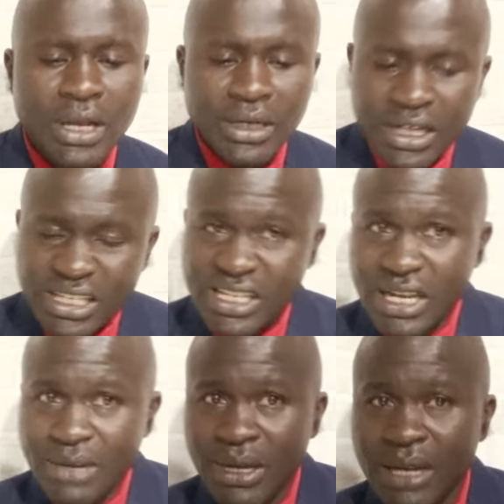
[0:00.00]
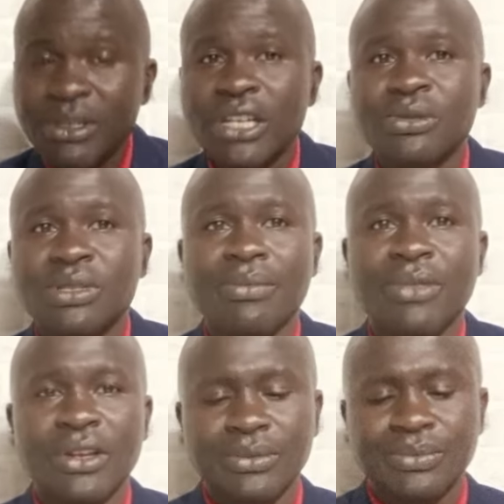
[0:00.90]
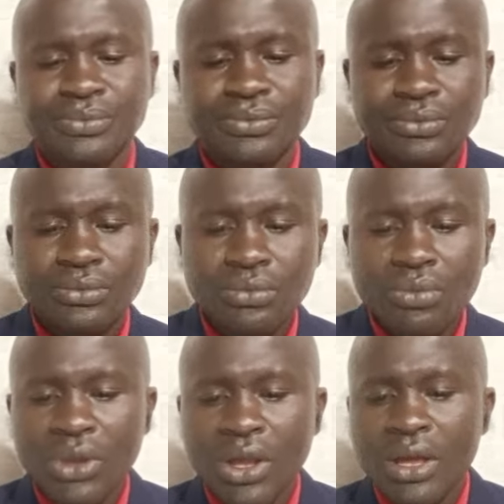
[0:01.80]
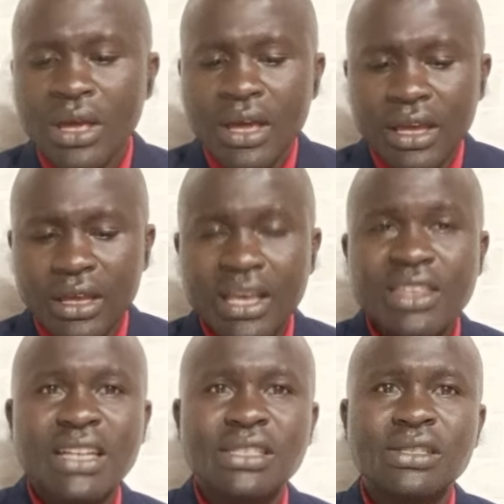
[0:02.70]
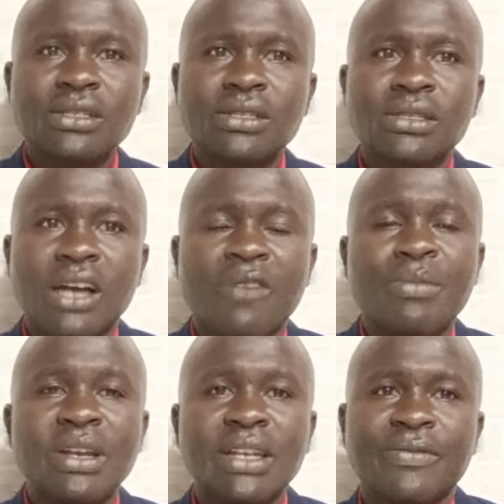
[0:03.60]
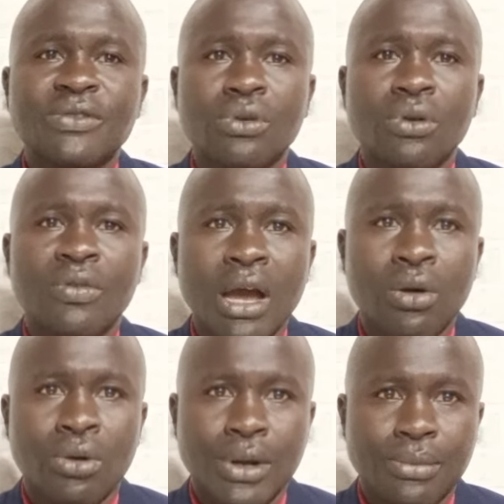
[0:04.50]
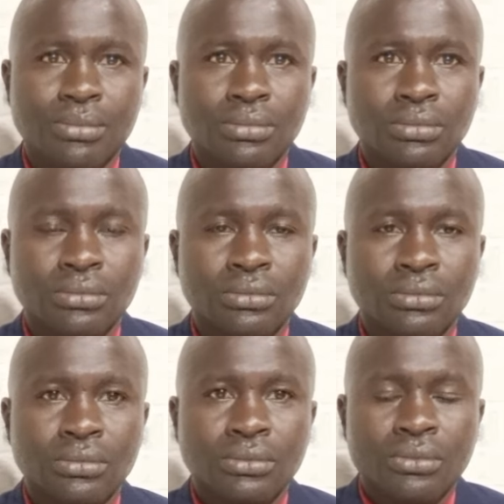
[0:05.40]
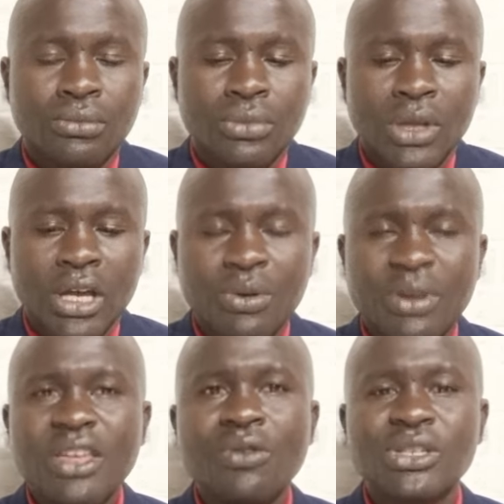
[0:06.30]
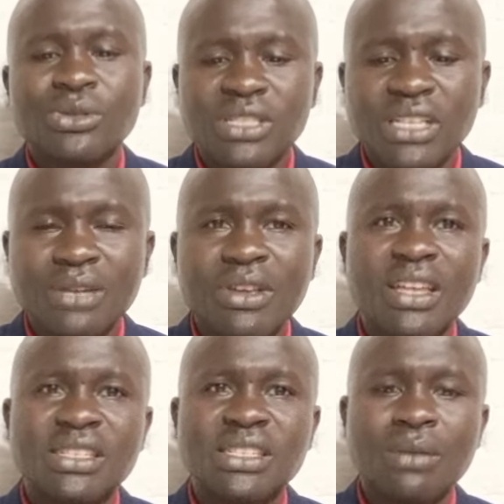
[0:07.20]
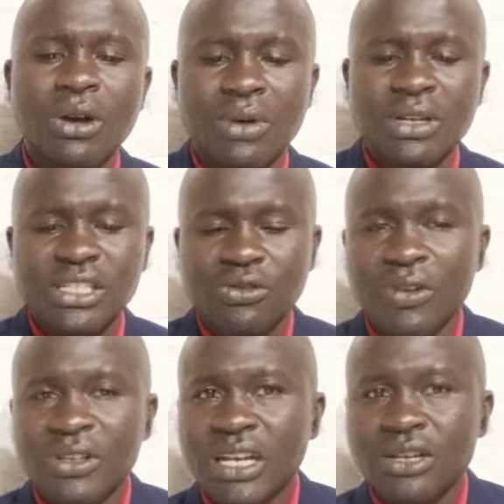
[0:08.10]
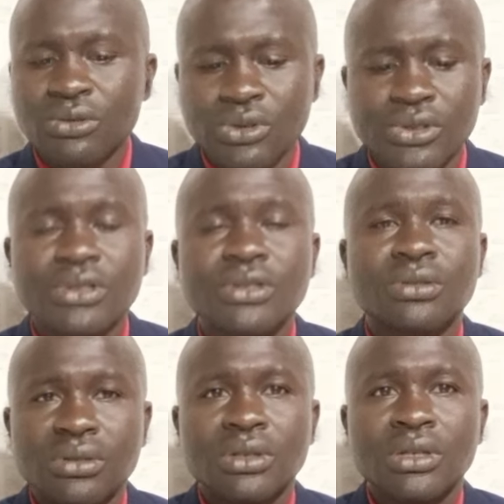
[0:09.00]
Ladies and gentlemen, let me tell you something. Kenyans have been left on their own. And whether you want to tell me that someone wanted to overturn Ruto's